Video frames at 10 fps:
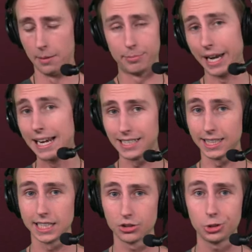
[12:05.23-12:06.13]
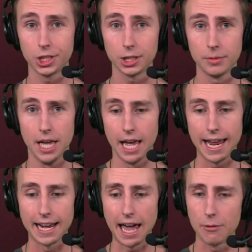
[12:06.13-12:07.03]
but I did this year,
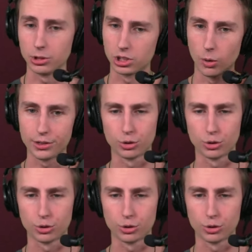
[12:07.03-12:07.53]
and I was going